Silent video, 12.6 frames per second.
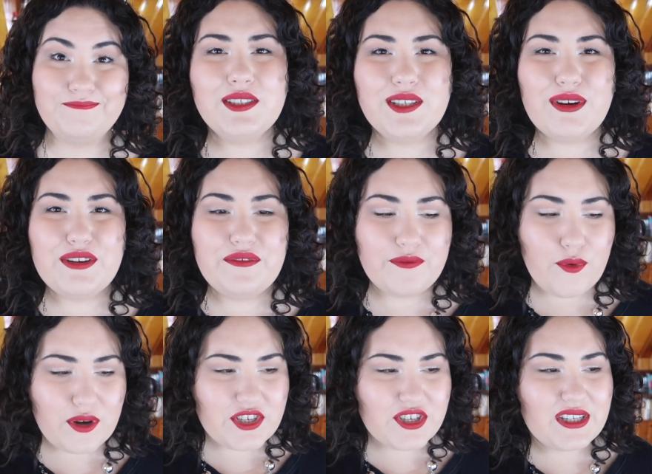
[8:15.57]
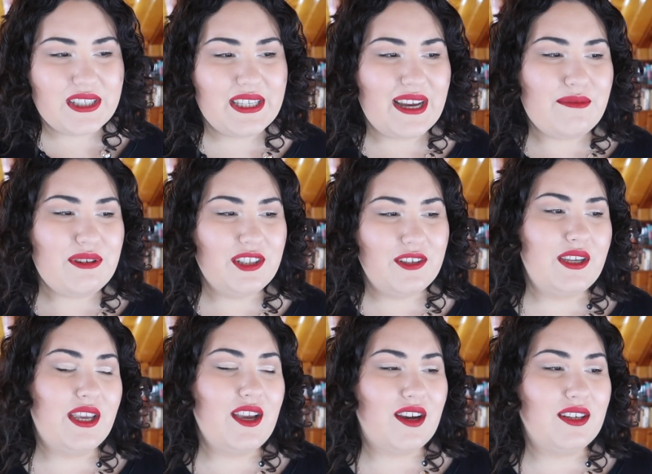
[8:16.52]
So unfortunately I've been
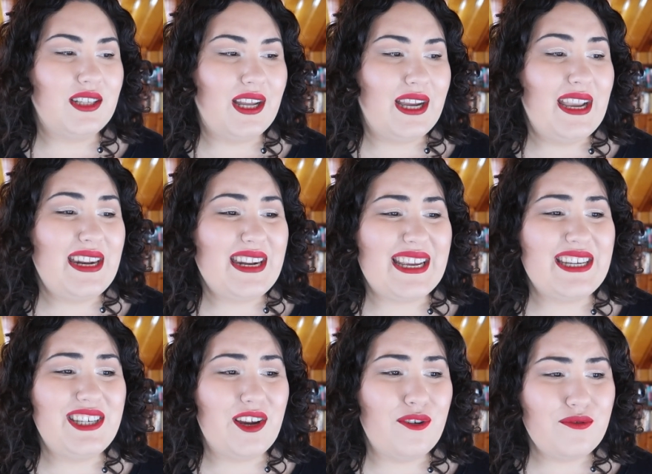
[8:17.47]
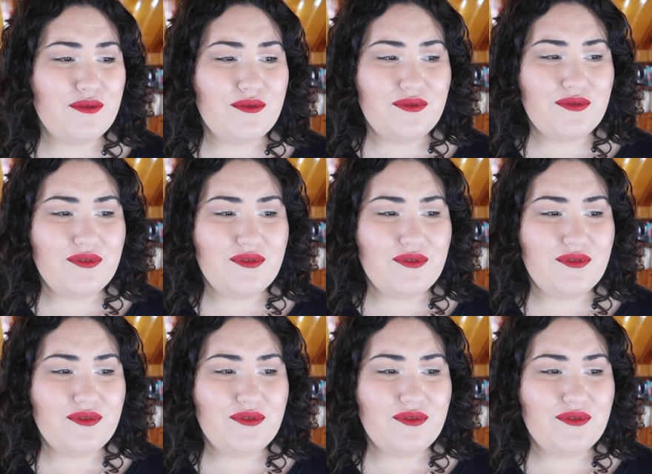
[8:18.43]
looking online and I don't